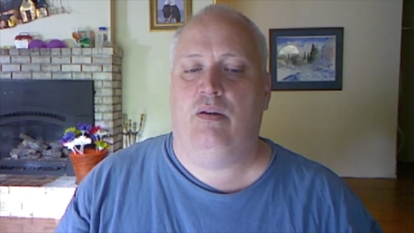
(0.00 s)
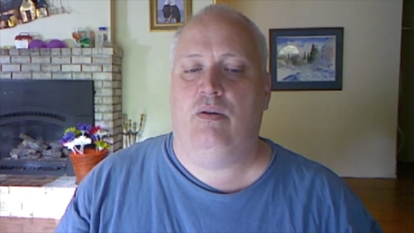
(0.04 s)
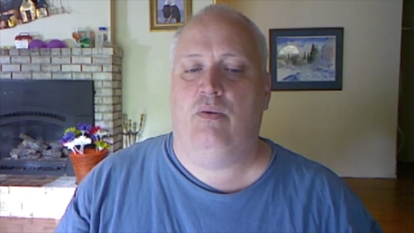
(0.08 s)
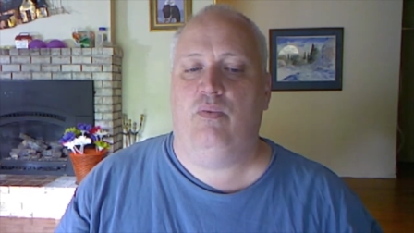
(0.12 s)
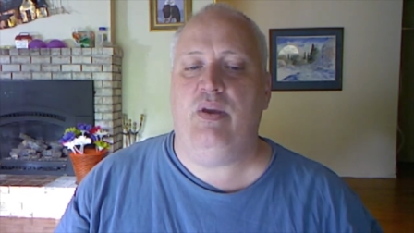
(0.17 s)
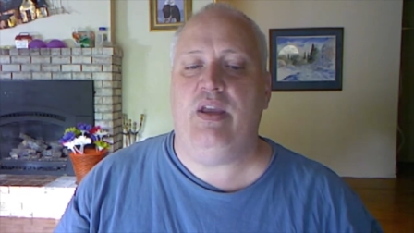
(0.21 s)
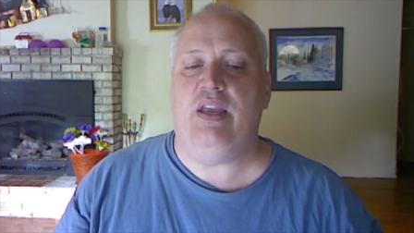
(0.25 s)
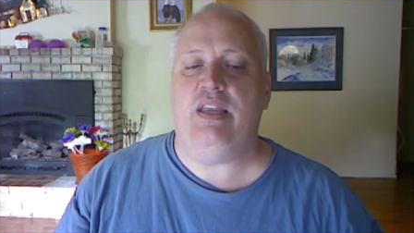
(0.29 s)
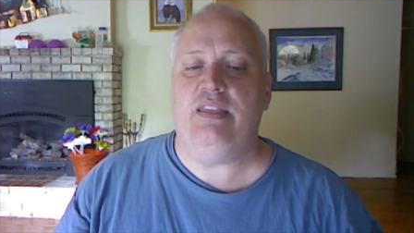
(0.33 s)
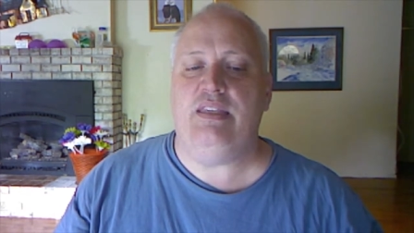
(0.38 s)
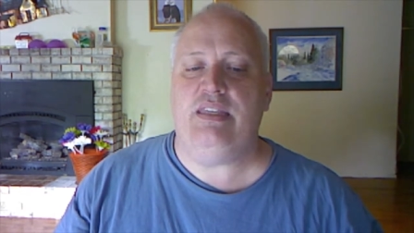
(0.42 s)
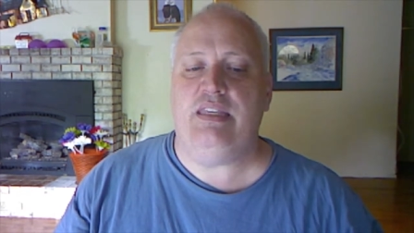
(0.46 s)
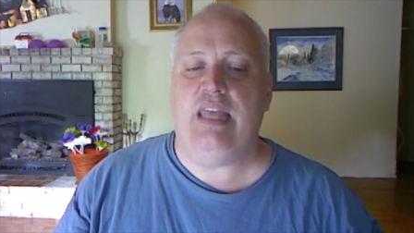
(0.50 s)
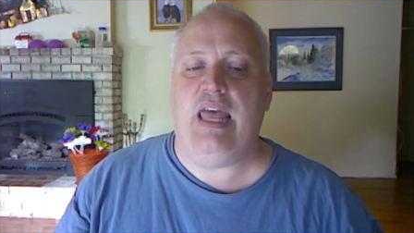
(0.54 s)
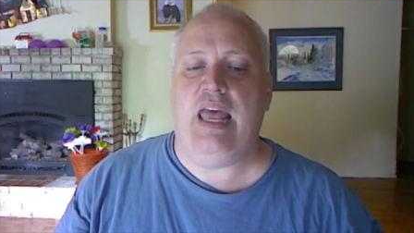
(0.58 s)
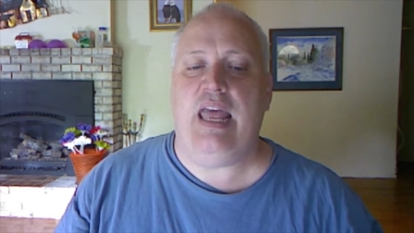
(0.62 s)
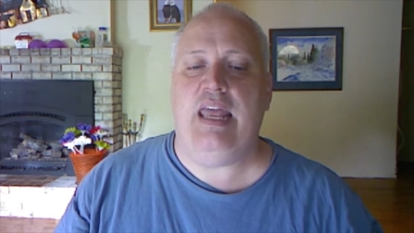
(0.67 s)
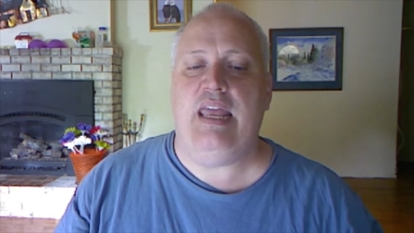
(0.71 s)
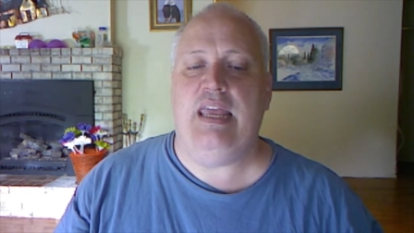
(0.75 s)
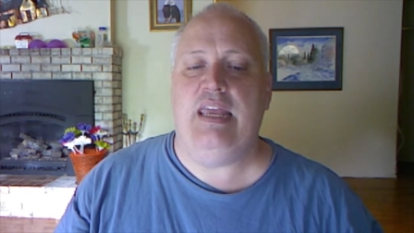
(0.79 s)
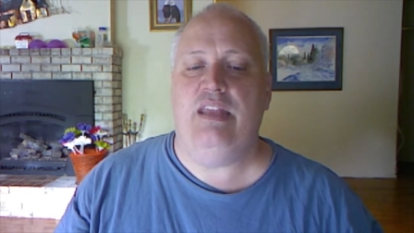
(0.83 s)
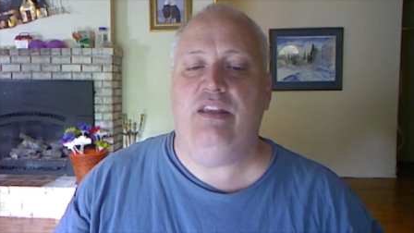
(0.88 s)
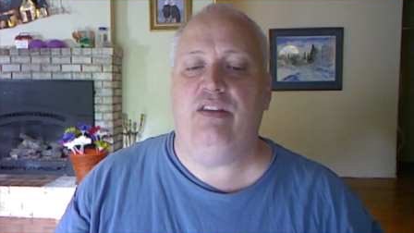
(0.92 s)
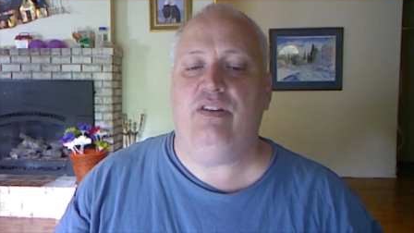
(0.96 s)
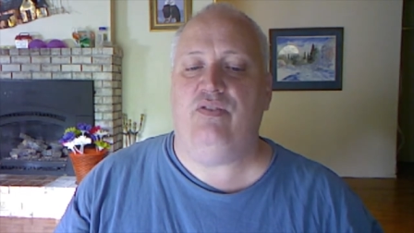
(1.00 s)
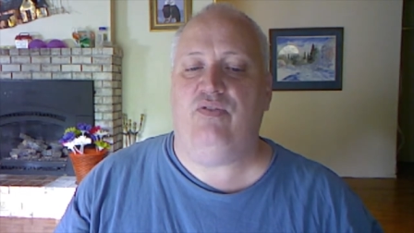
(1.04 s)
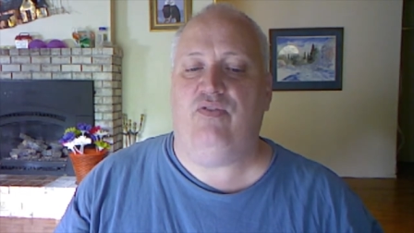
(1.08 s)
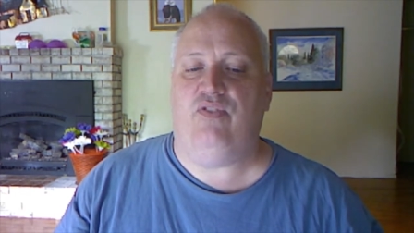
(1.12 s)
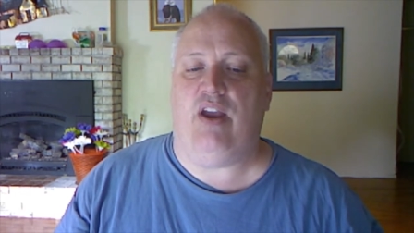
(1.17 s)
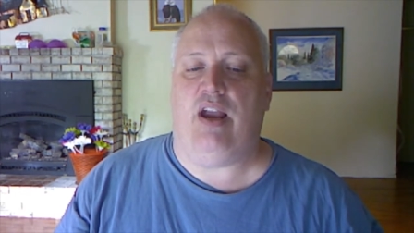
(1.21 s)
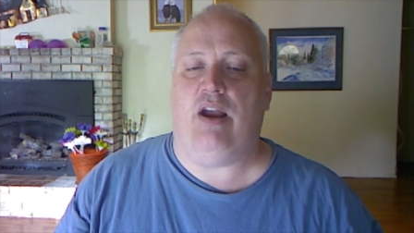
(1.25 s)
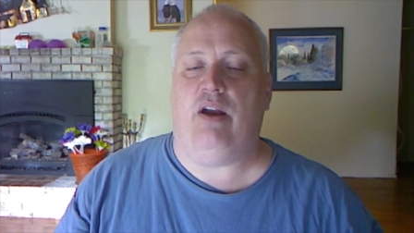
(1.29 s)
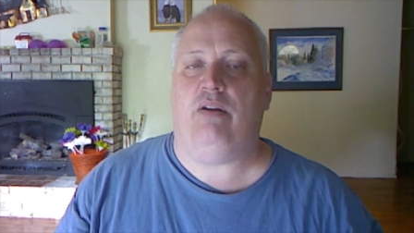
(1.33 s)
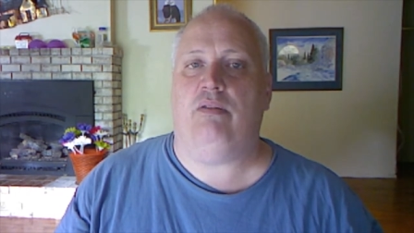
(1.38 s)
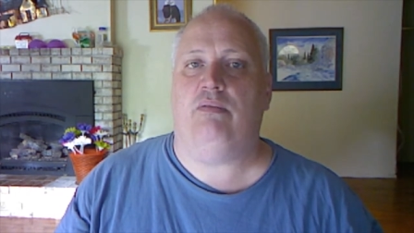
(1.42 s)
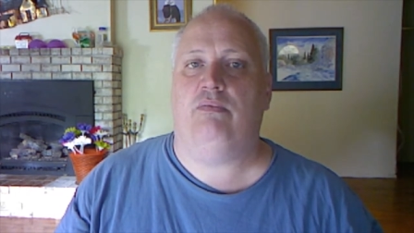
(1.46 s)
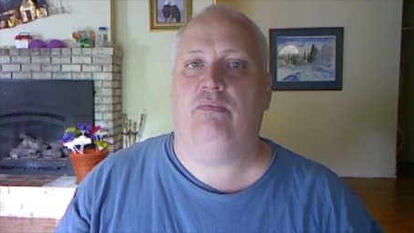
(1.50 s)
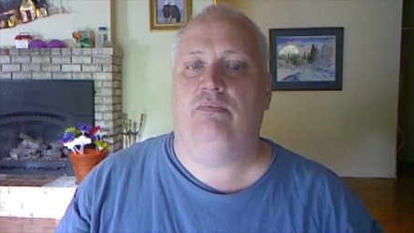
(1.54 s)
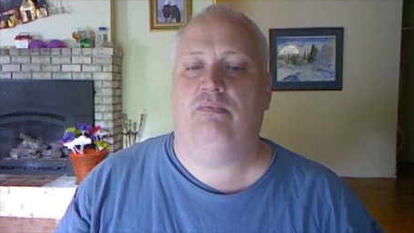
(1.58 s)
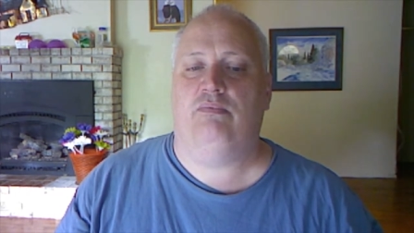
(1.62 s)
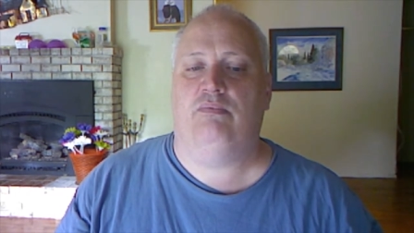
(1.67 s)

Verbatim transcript: We can say it is fair,